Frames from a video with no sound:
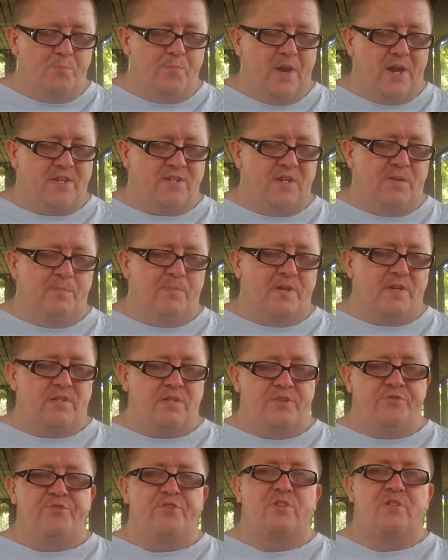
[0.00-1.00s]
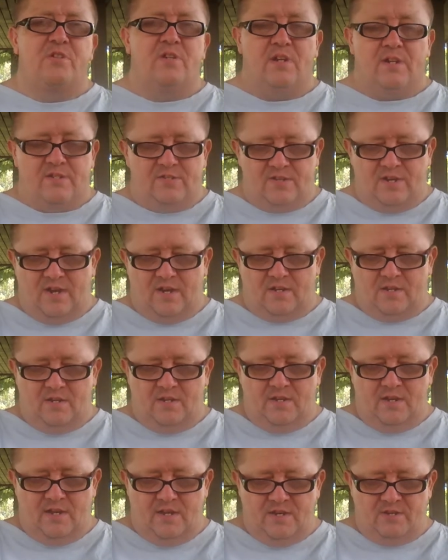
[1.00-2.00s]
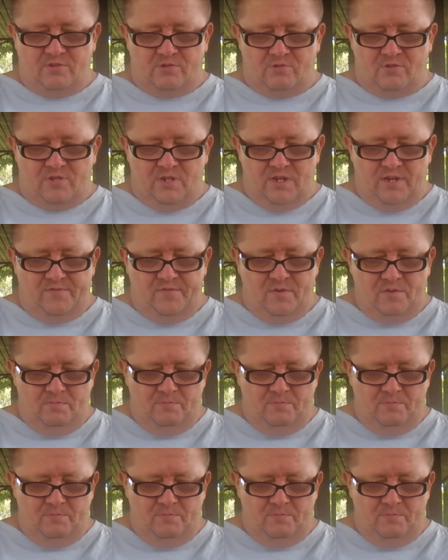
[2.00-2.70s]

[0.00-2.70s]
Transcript: Passing messages exactly as received.